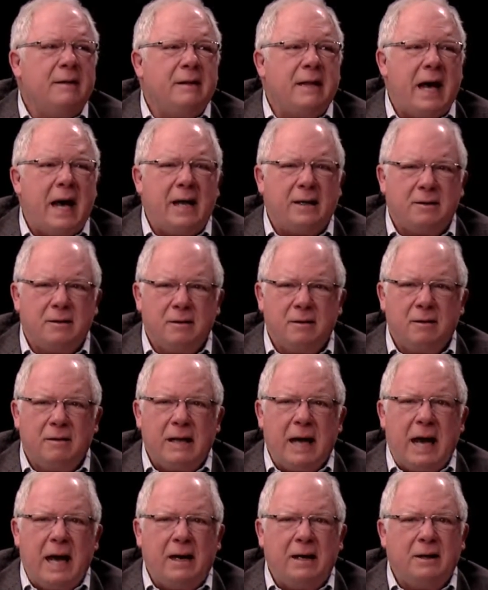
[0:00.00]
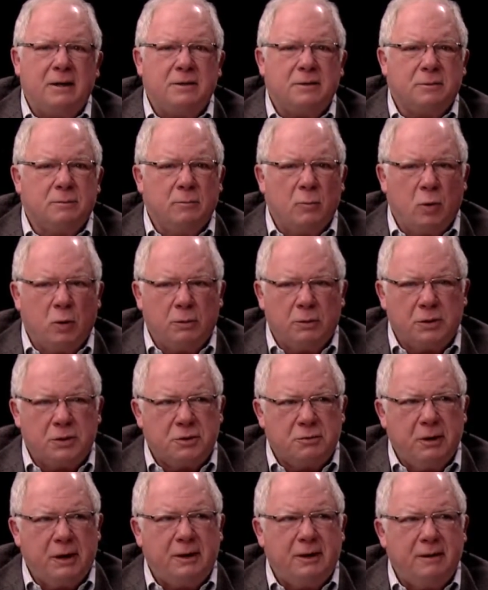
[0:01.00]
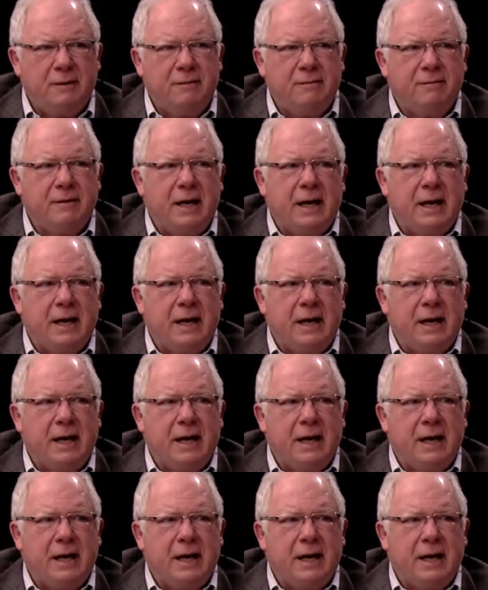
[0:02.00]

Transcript: That is more restrictive,